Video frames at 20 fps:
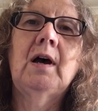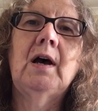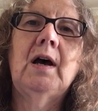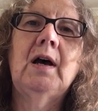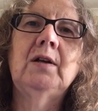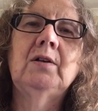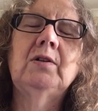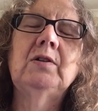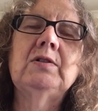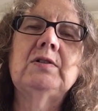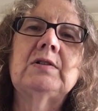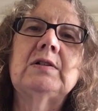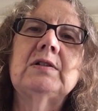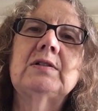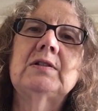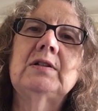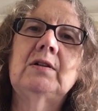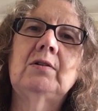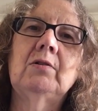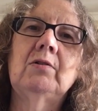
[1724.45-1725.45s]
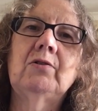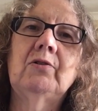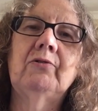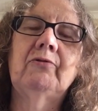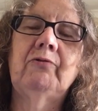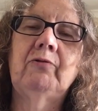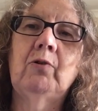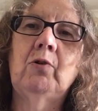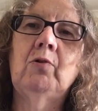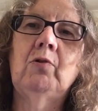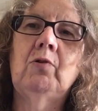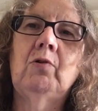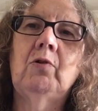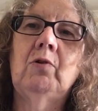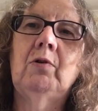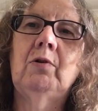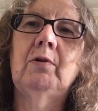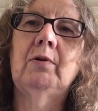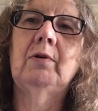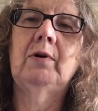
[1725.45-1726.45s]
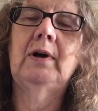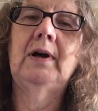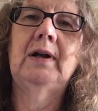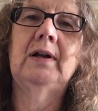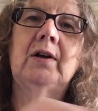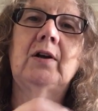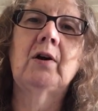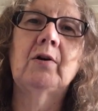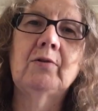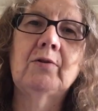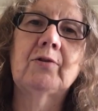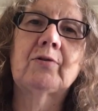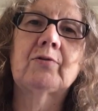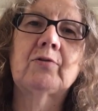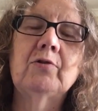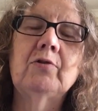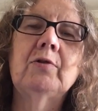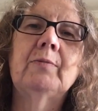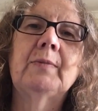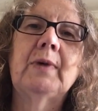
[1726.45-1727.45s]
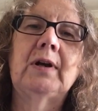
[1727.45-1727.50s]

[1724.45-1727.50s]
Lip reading: and I used to sit on the floor and go through them,